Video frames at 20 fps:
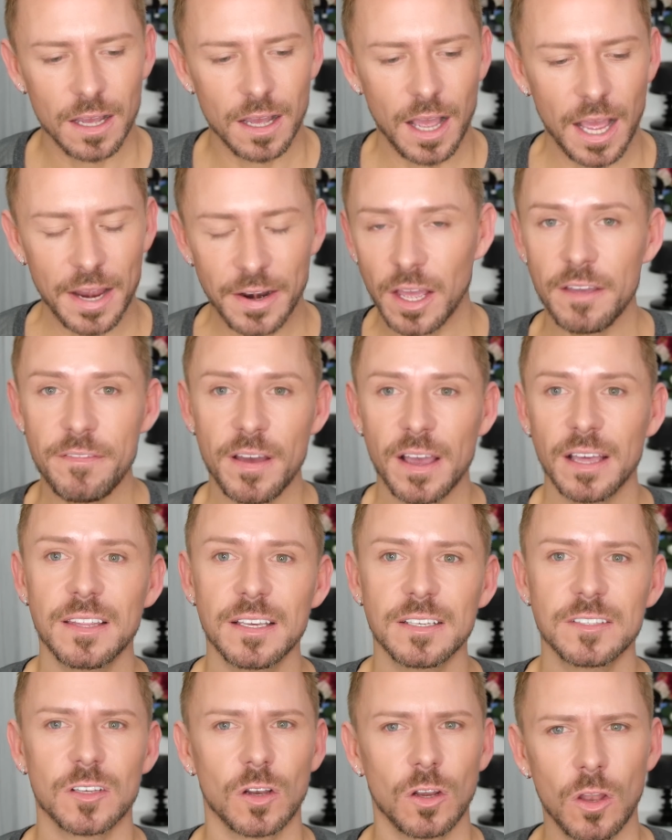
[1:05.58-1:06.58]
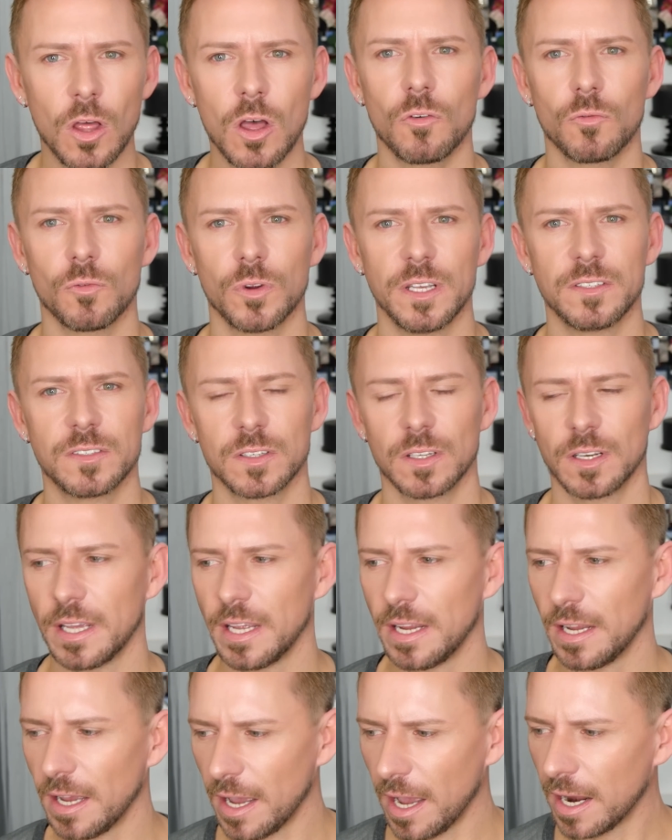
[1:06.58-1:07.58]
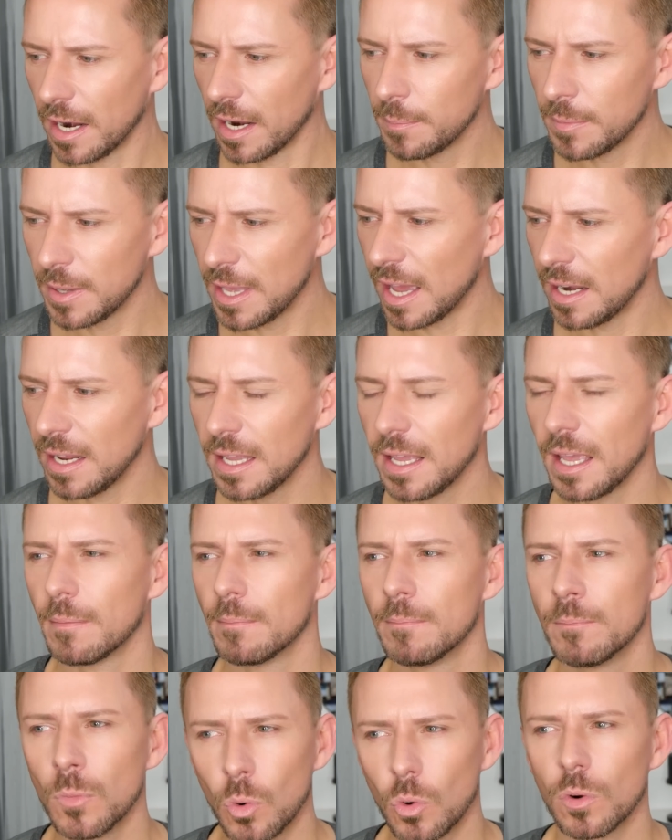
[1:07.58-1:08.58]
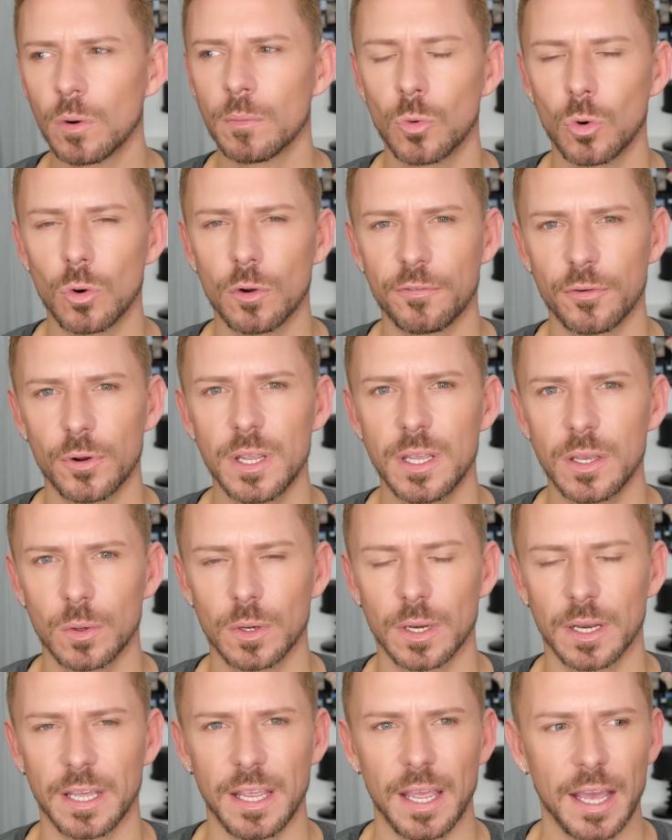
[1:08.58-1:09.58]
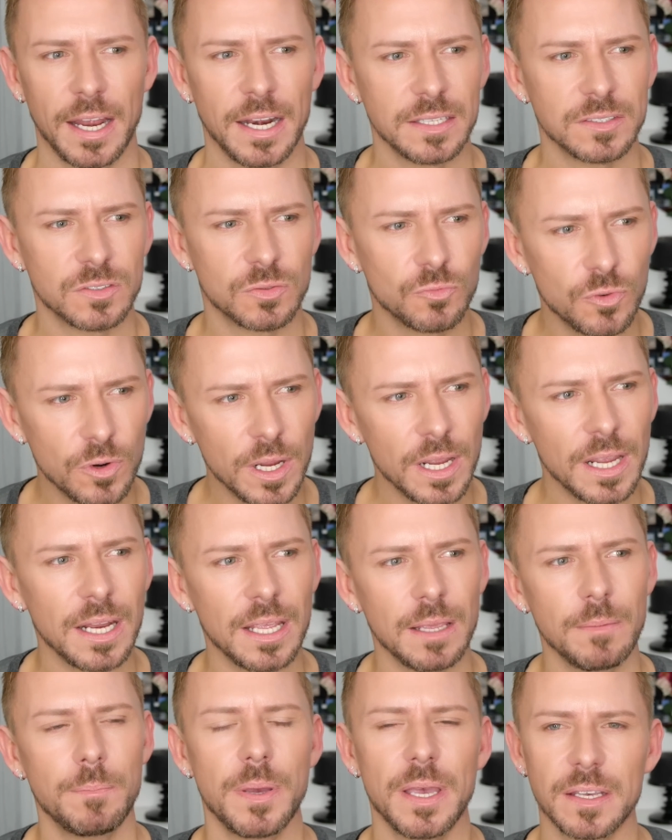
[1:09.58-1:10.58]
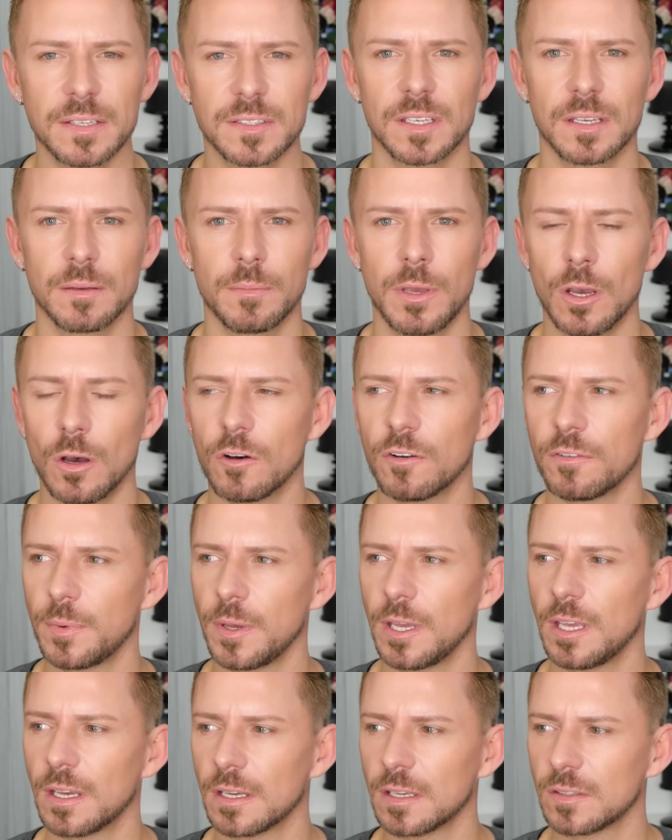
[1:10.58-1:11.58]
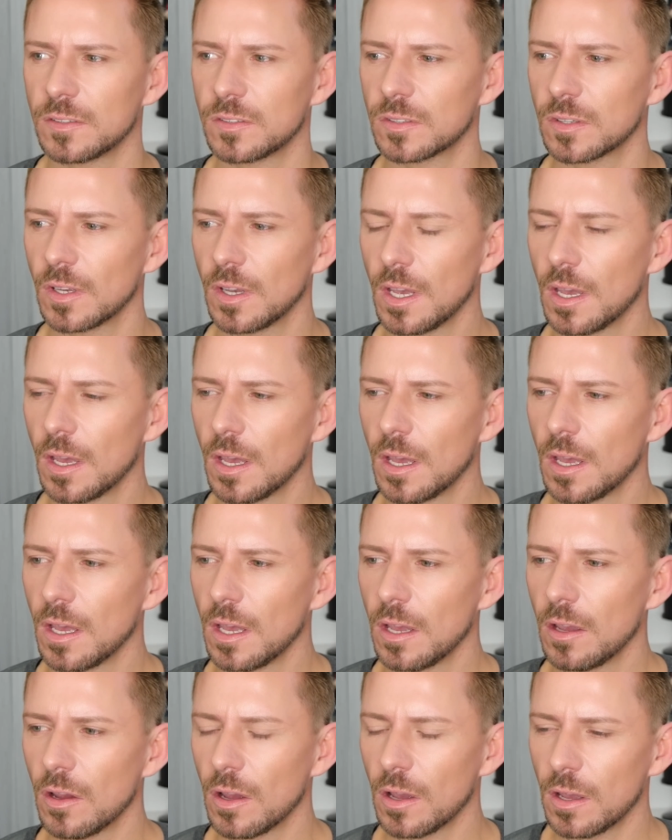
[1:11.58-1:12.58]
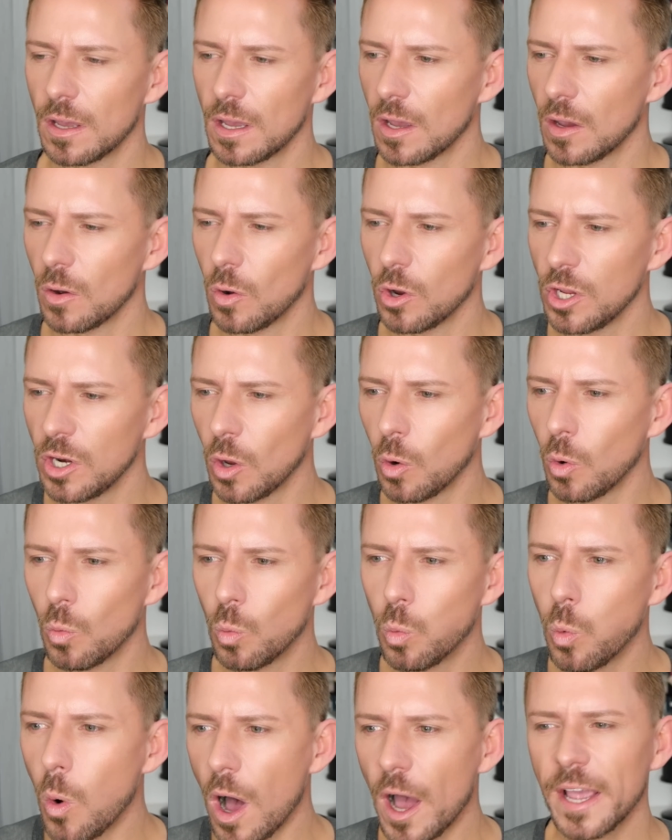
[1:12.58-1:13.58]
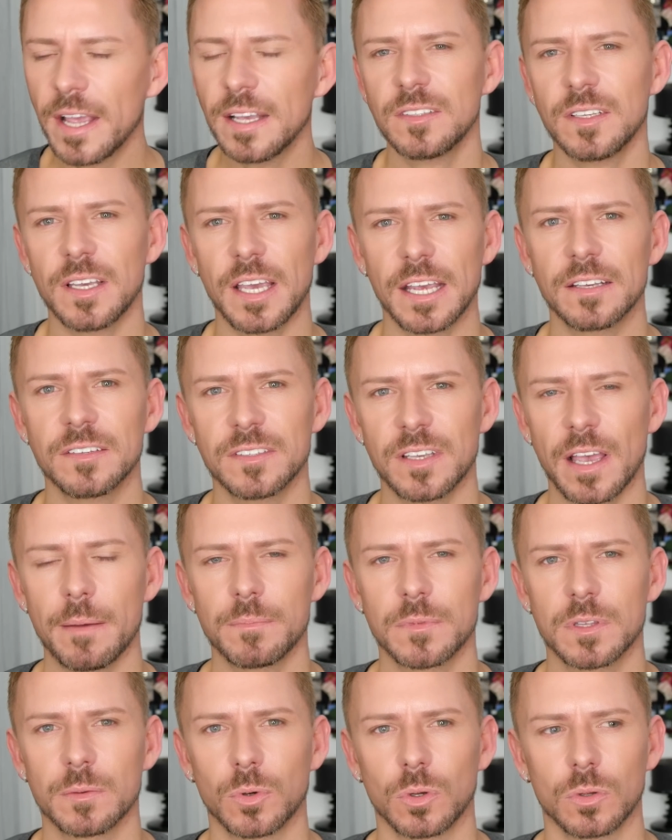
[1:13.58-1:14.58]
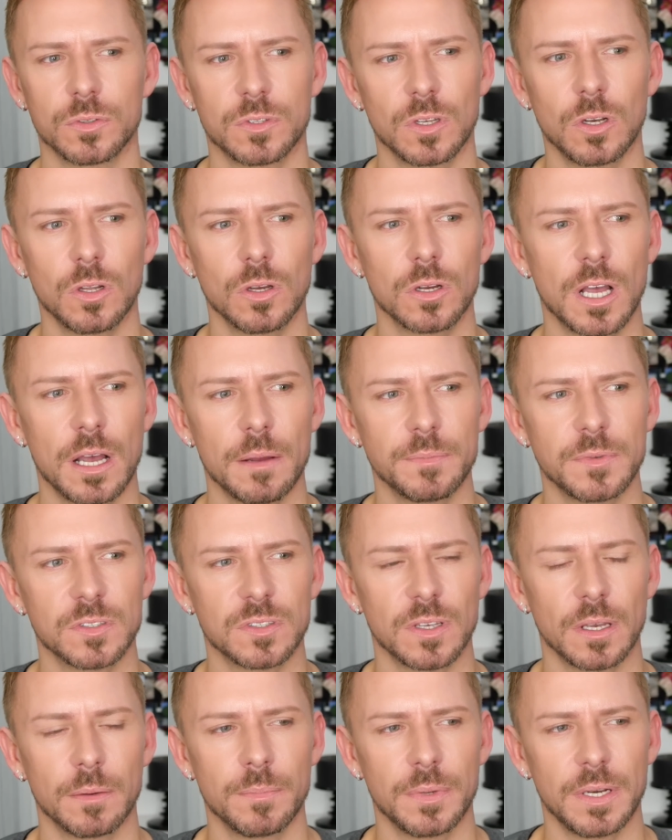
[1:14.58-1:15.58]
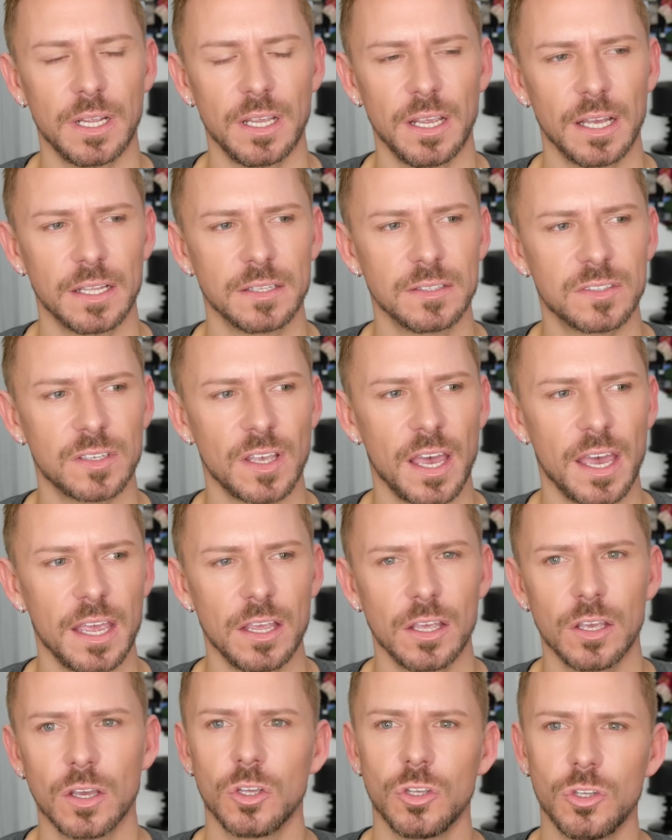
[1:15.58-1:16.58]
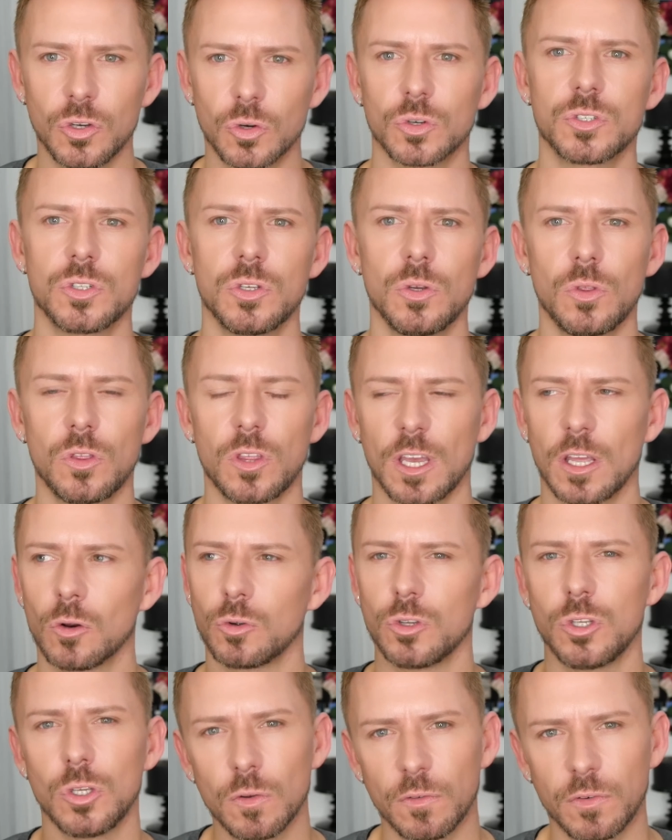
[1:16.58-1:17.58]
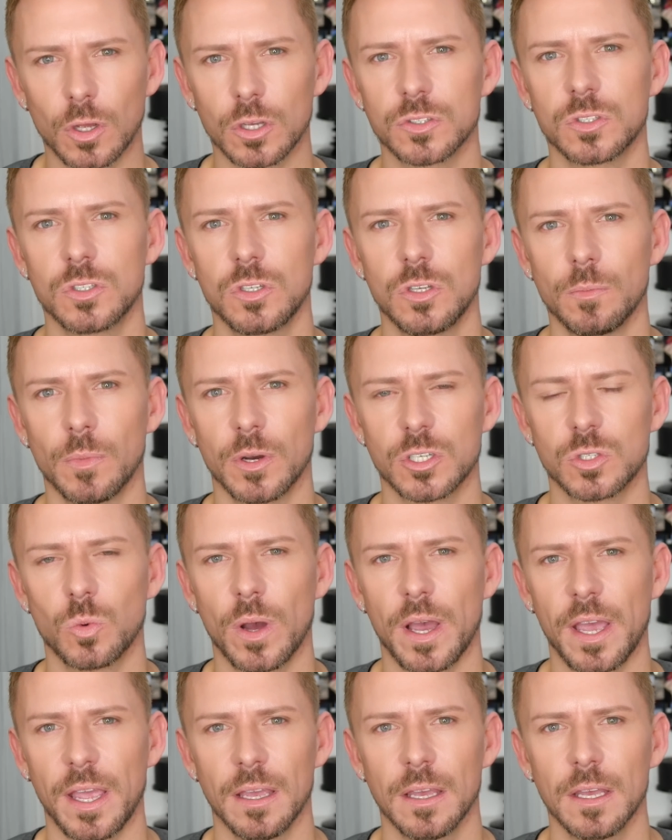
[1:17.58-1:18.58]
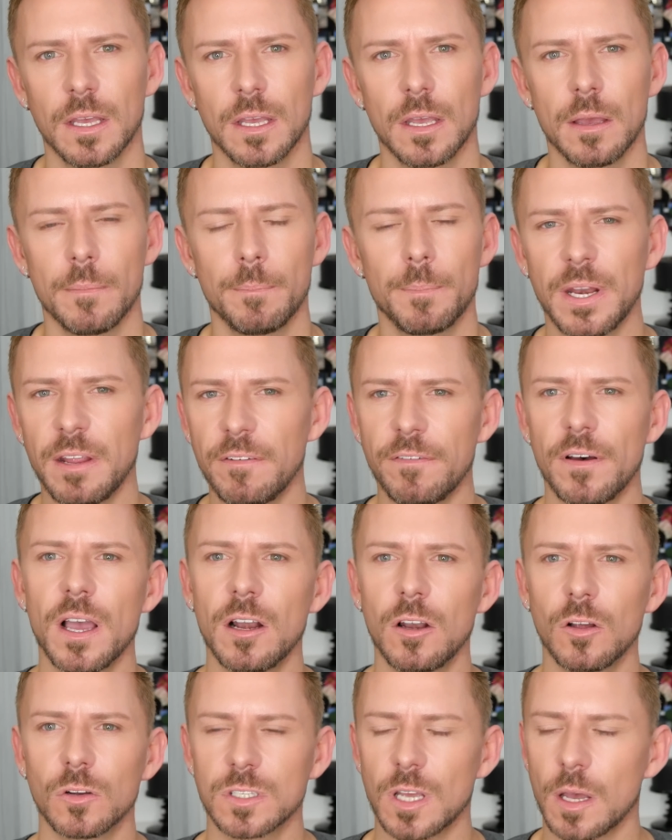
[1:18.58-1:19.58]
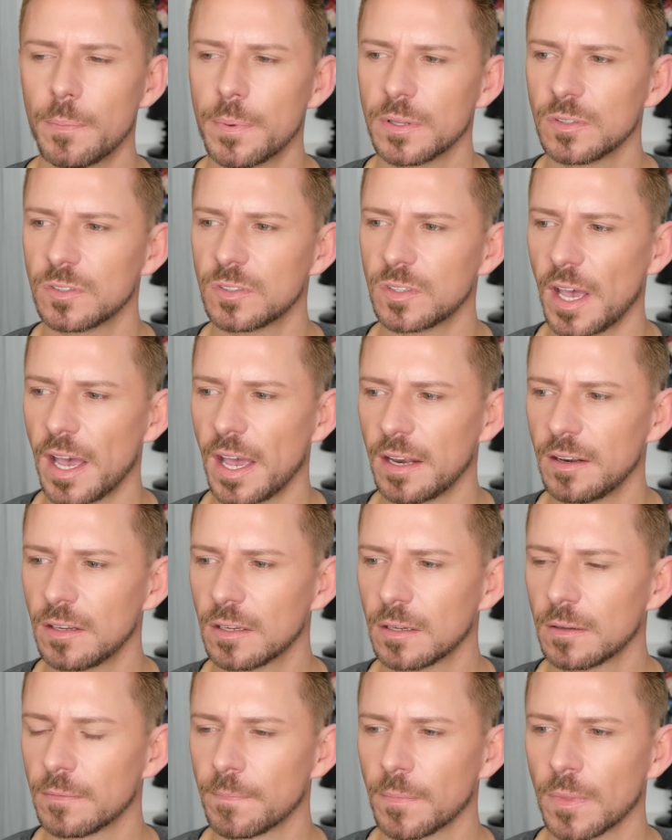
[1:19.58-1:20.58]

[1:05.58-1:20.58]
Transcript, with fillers: and I've had this a lot recently and I'm getting it more and more frequently, and it's really pissing me off because, you know, why is it acceptable to look up to somebody and say, "You're too thin" or "You've lost too much weight"? But if I looked up and said,